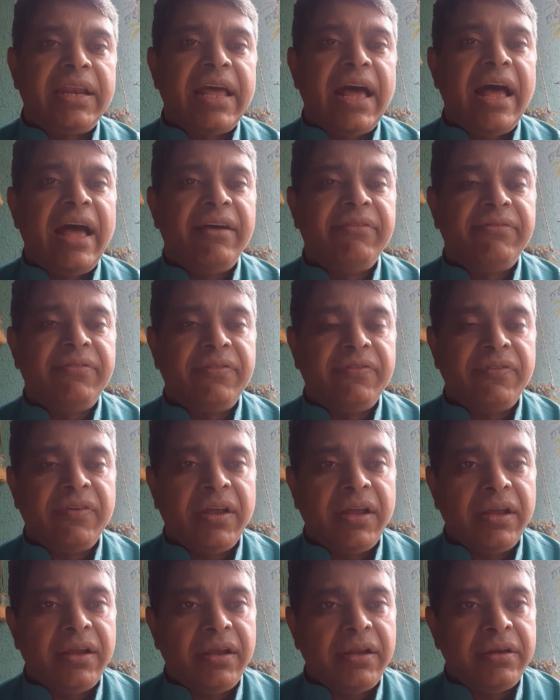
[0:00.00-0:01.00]
I have
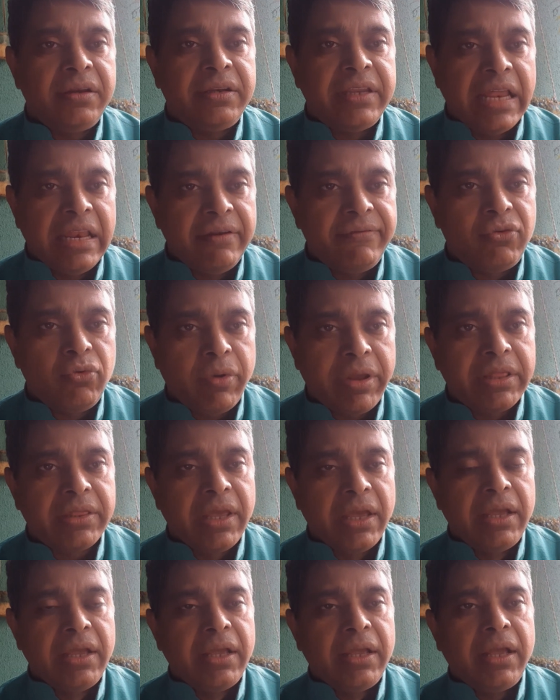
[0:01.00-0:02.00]
dealt with,
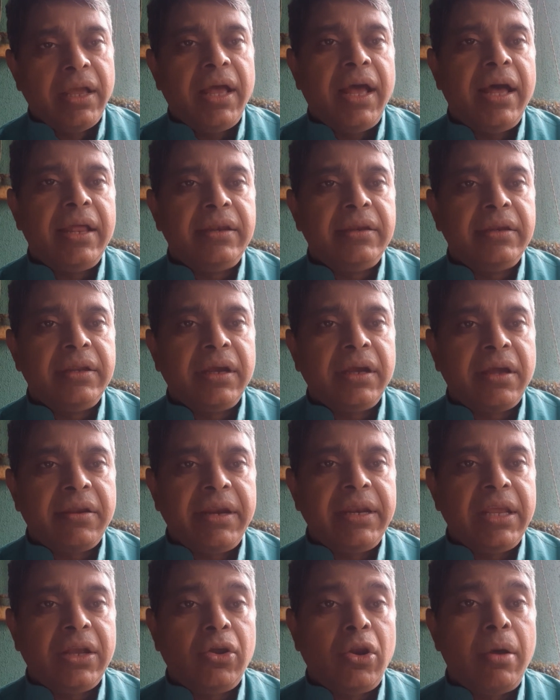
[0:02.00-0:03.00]
and
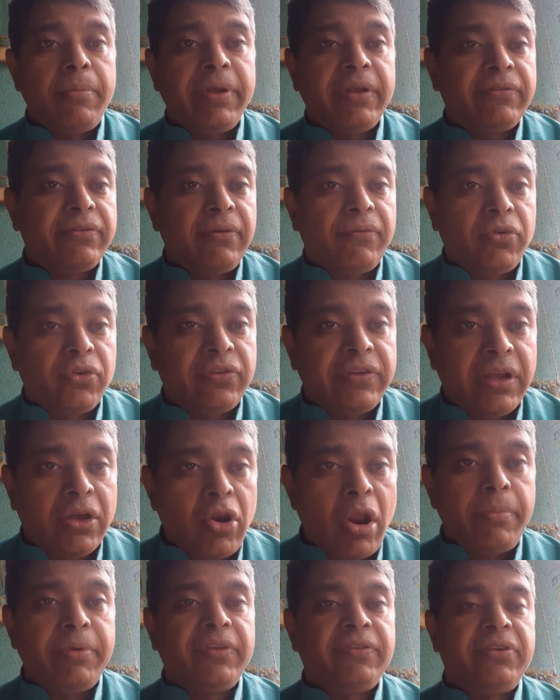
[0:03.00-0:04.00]
green economics, of course,
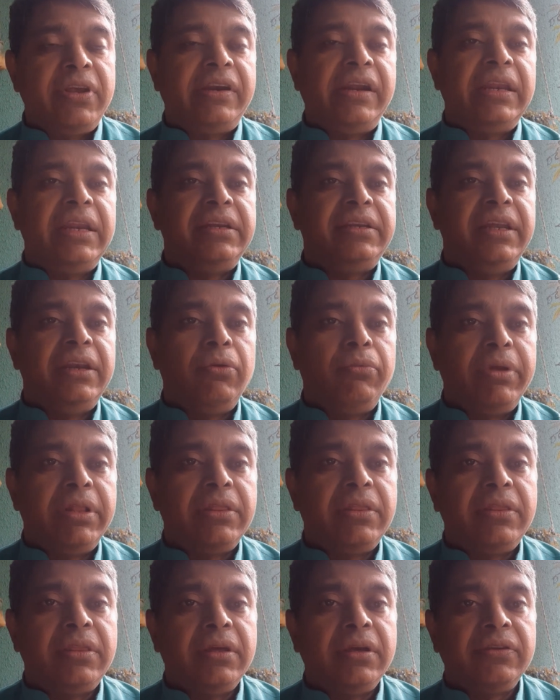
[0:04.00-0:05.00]
economics generally deal
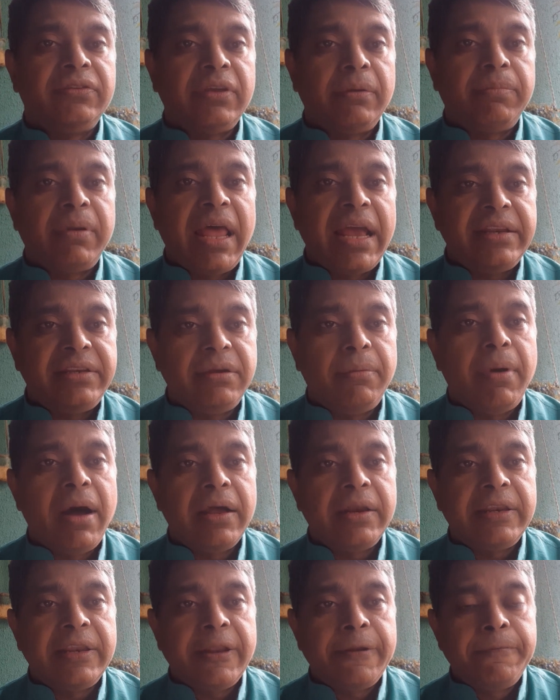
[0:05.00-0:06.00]
with supply
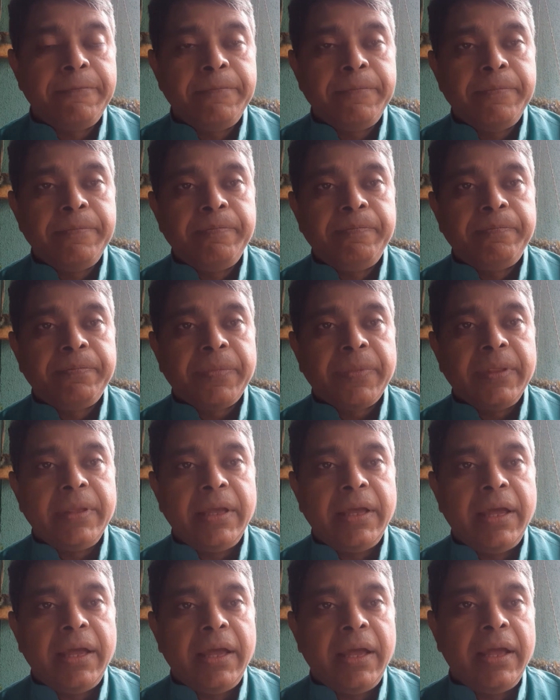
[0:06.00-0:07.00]
demand,
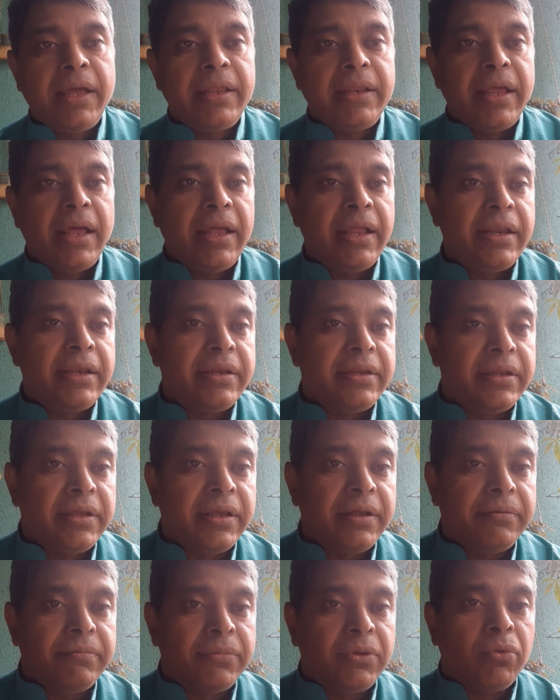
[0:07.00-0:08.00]
and
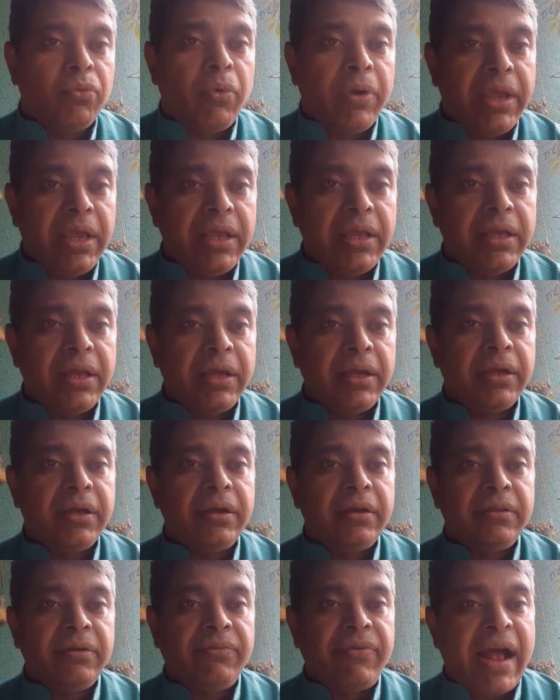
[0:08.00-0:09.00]
the way
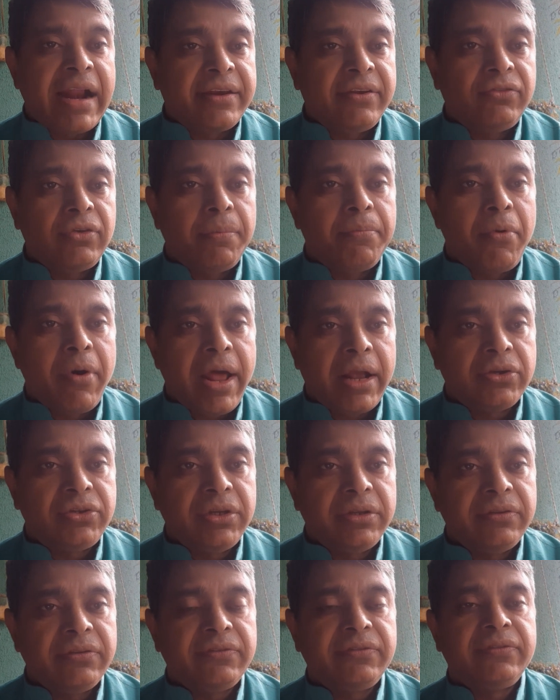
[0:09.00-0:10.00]
the factors of
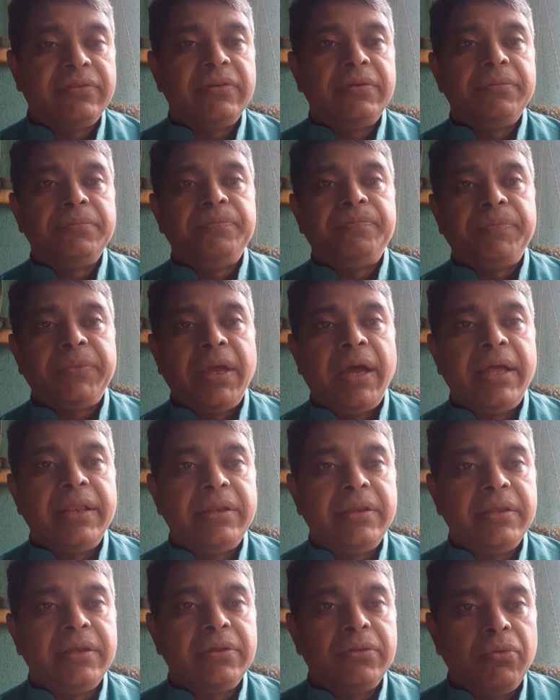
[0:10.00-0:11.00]
productions,
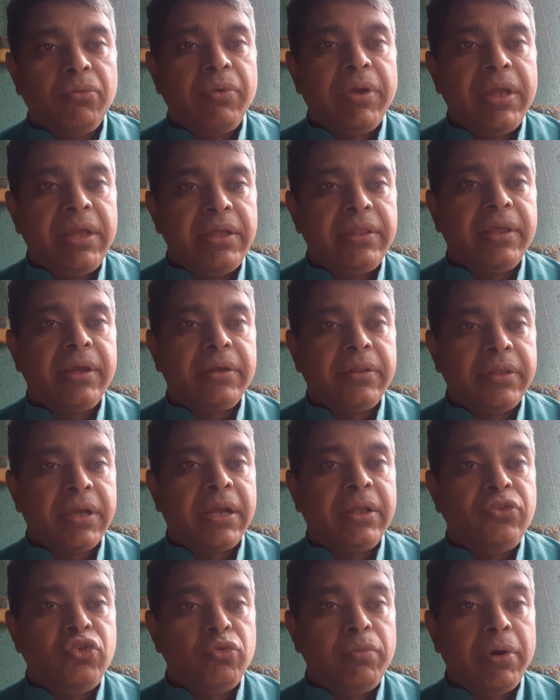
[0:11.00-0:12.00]
and the way the
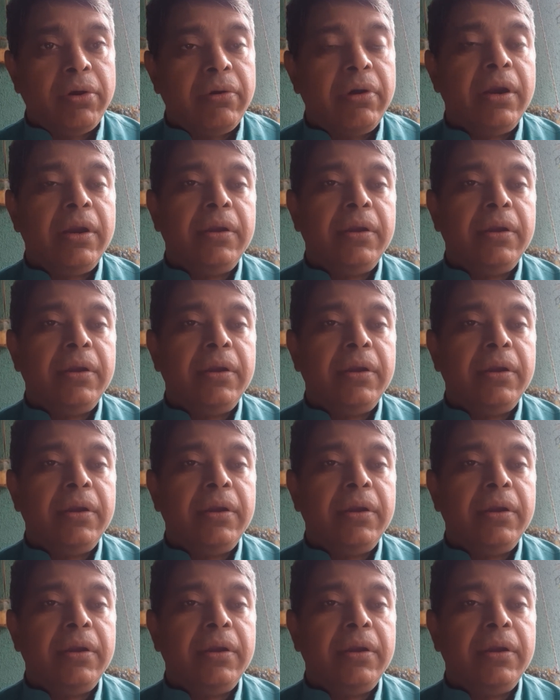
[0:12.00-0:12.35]
consumer